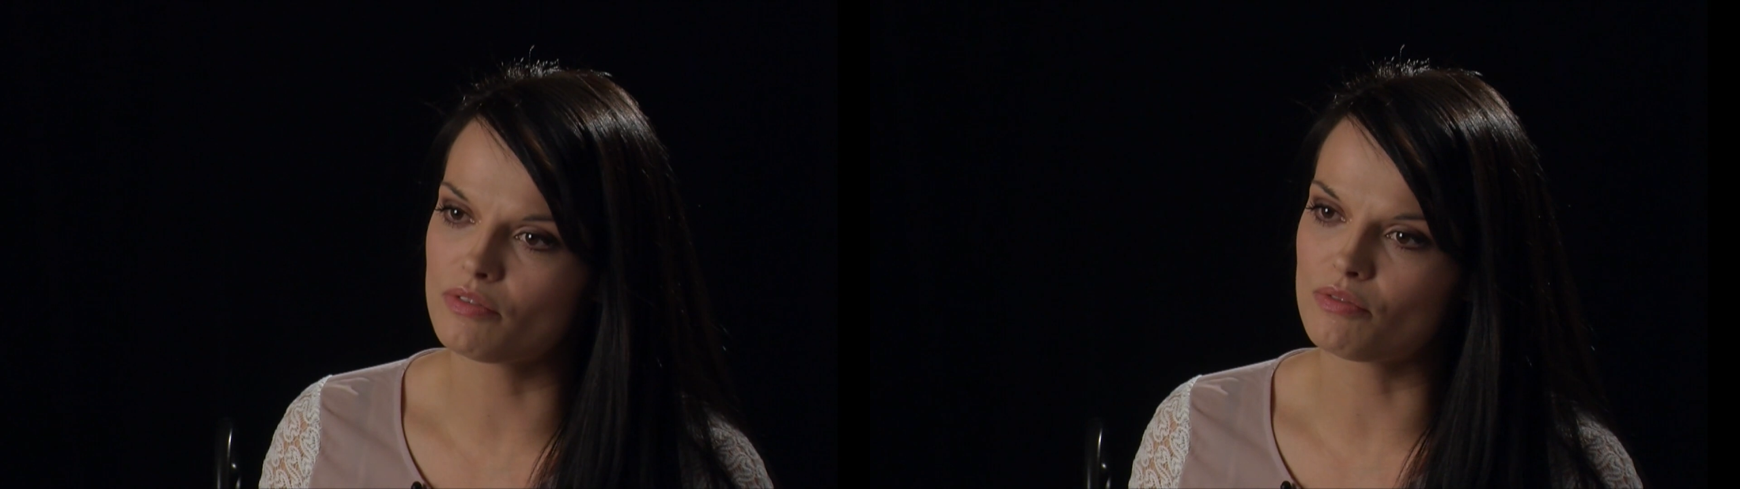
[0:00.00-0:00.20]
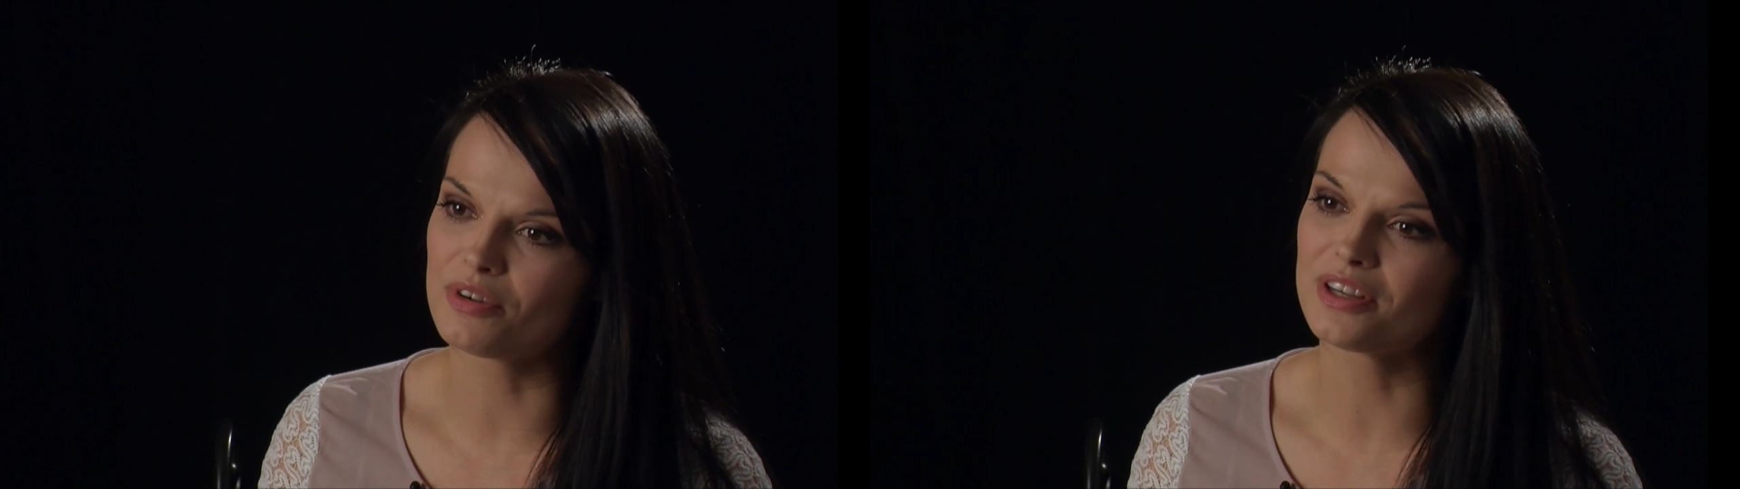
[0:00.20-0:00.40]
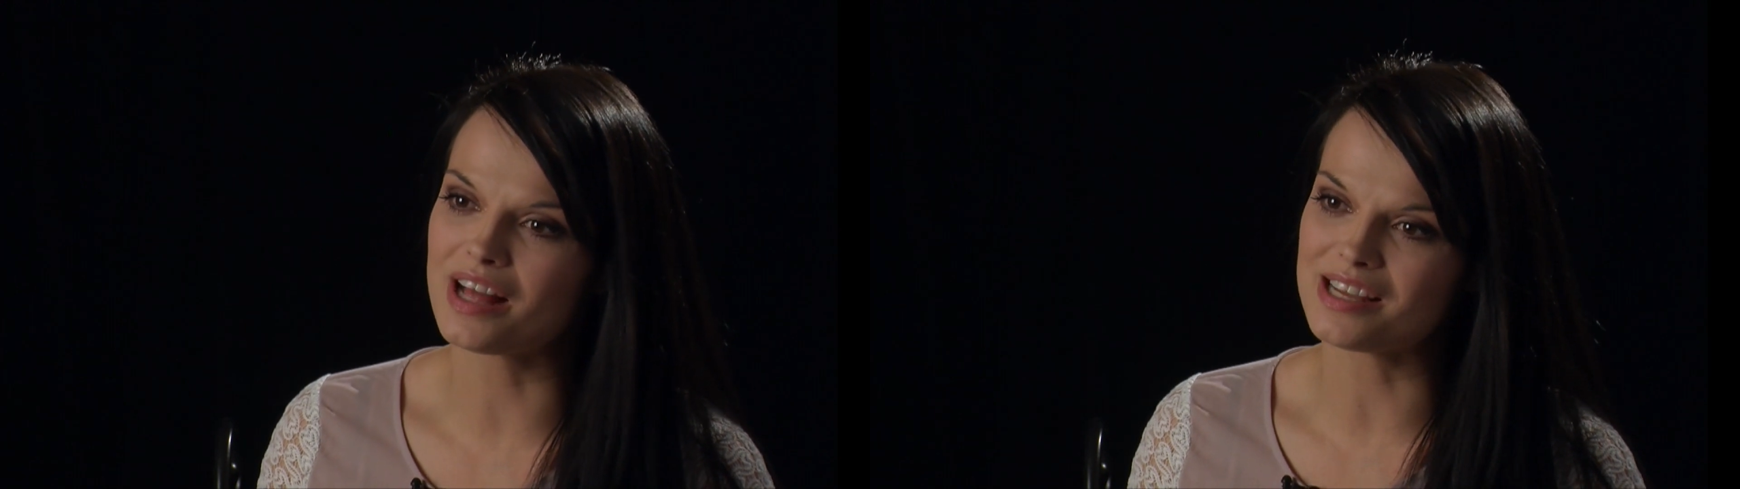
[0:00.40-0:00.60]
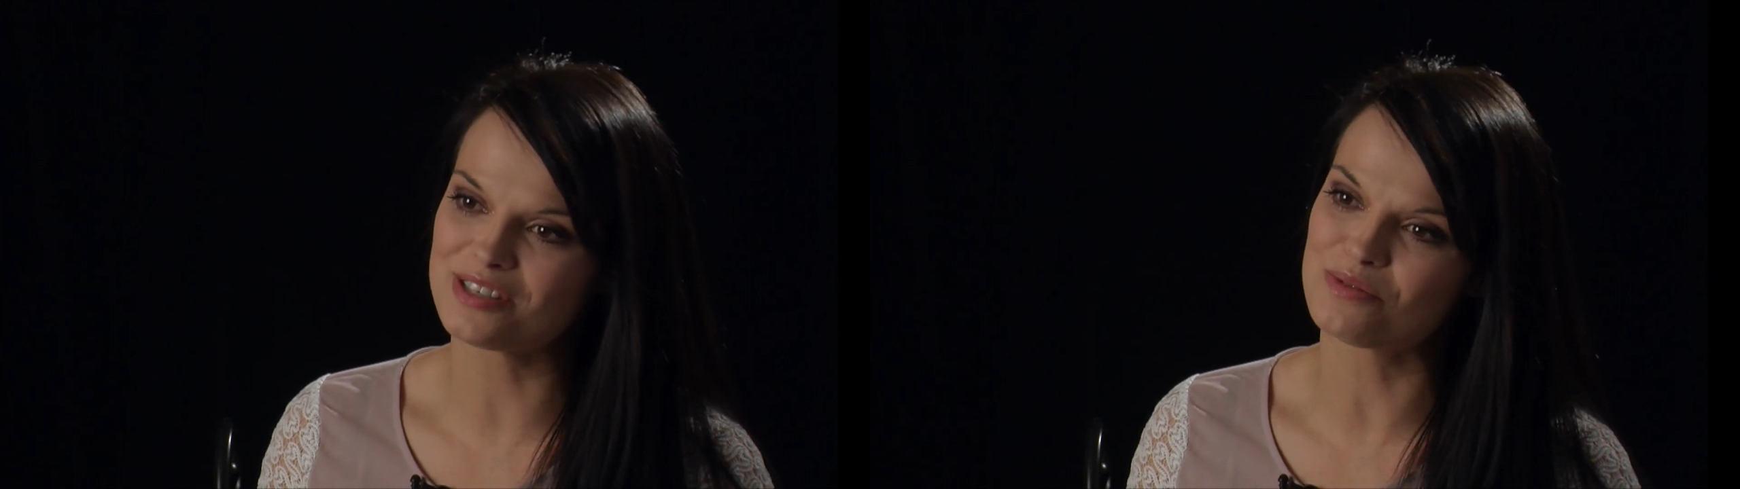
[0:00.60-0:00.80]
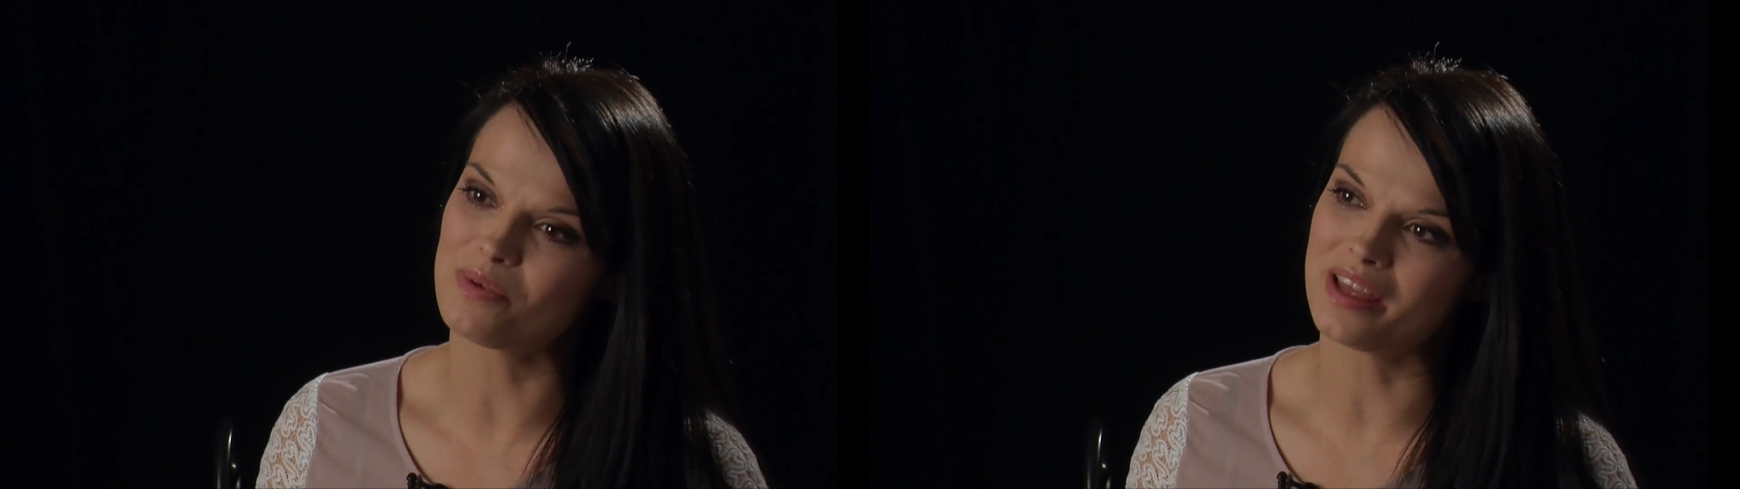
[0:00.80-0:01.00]

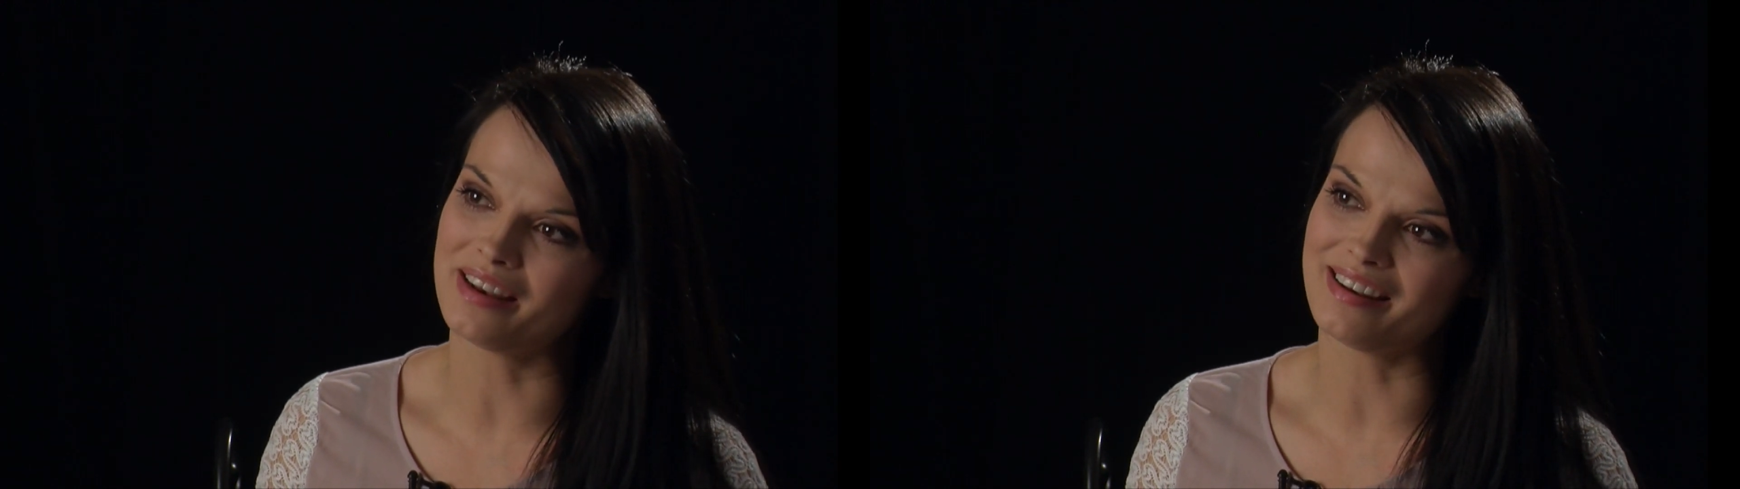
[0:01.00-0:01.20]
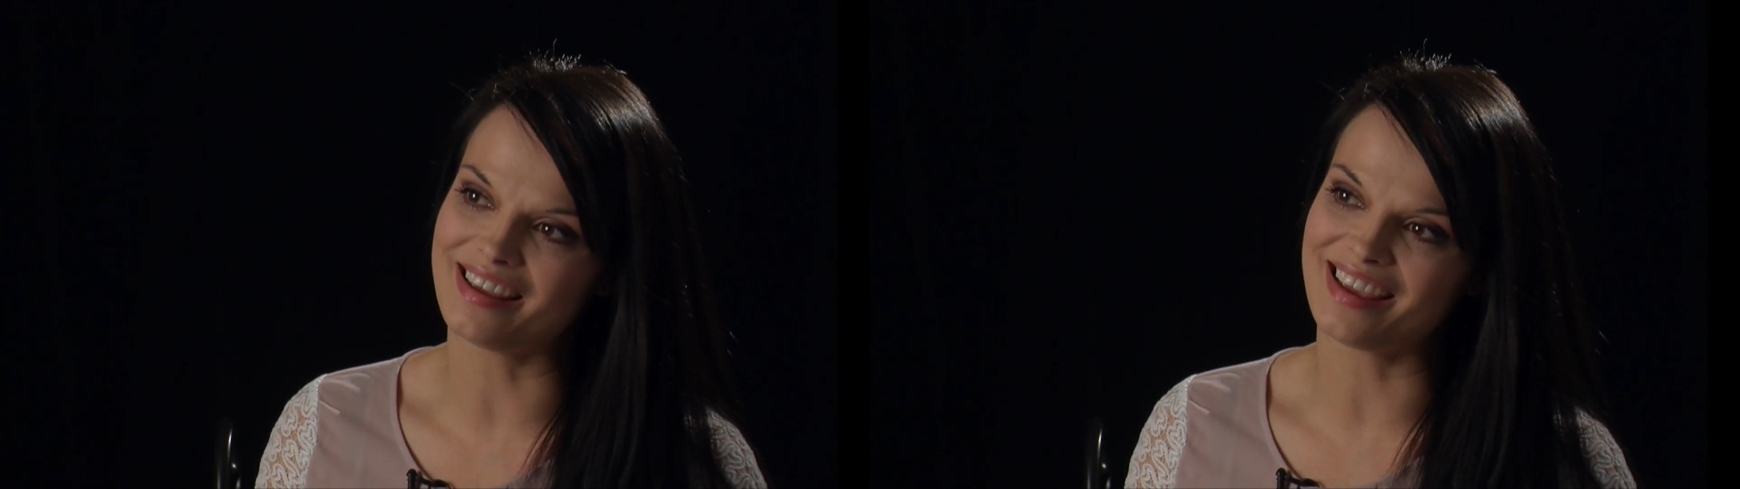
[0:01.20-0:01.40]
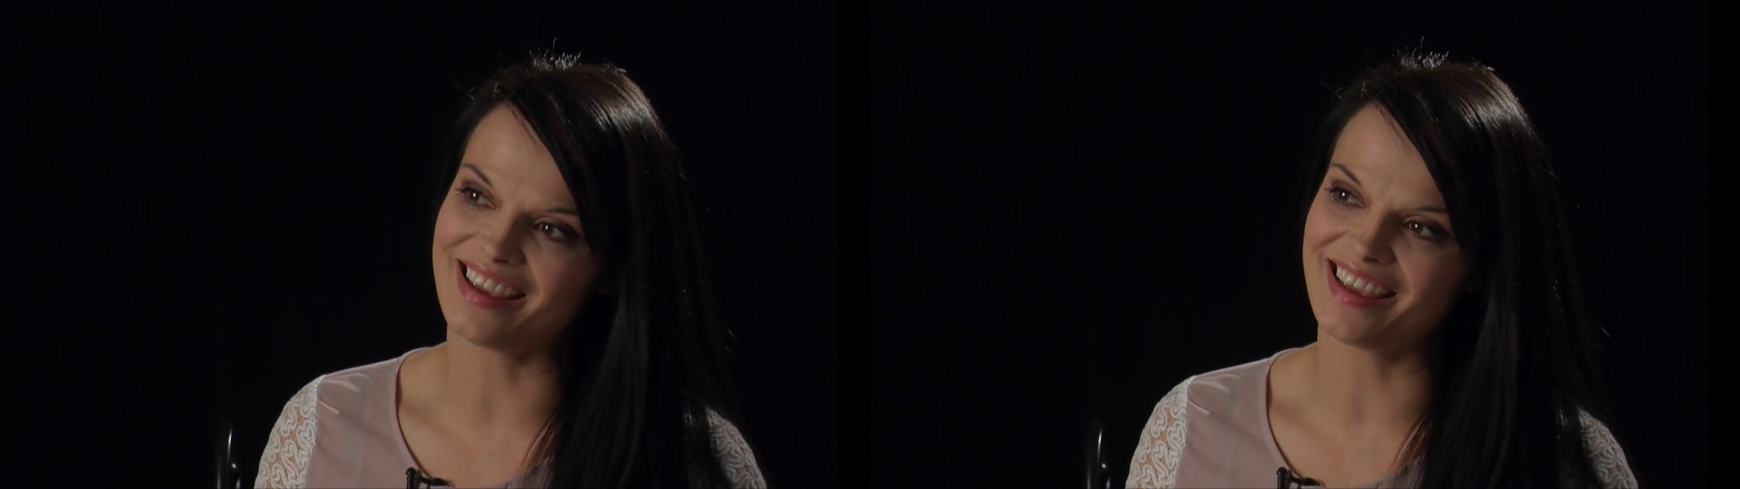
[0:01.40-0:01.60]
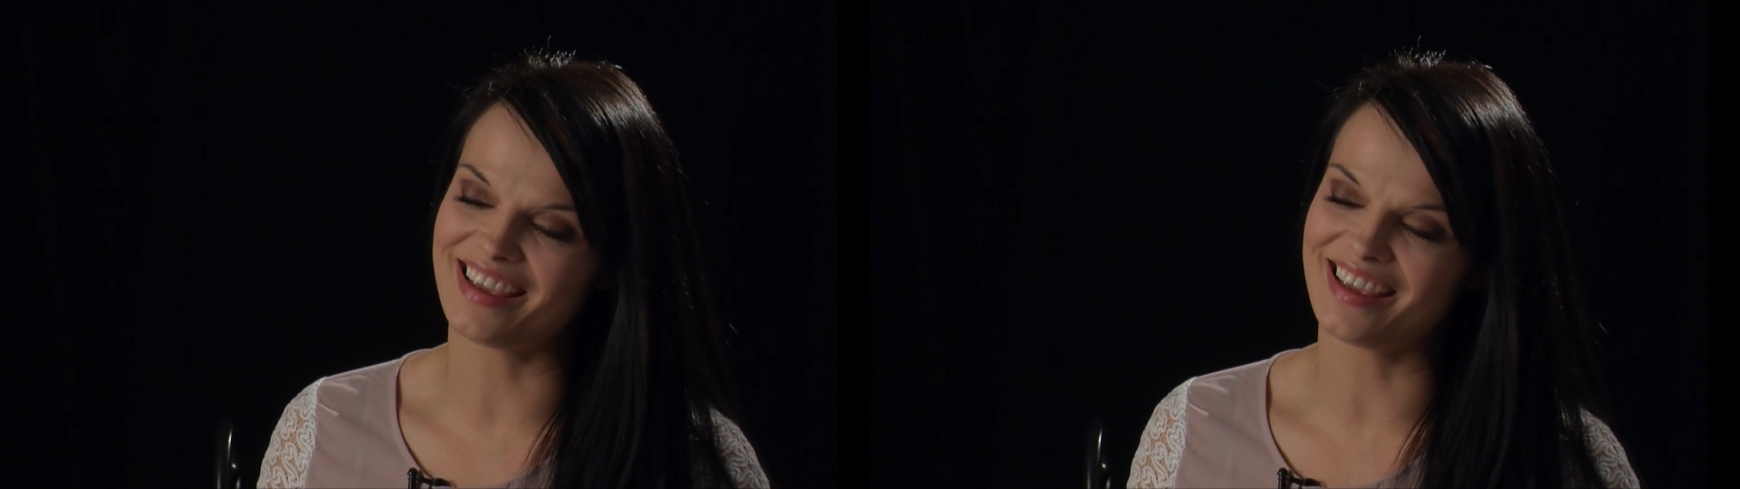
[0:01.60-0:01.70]
realized when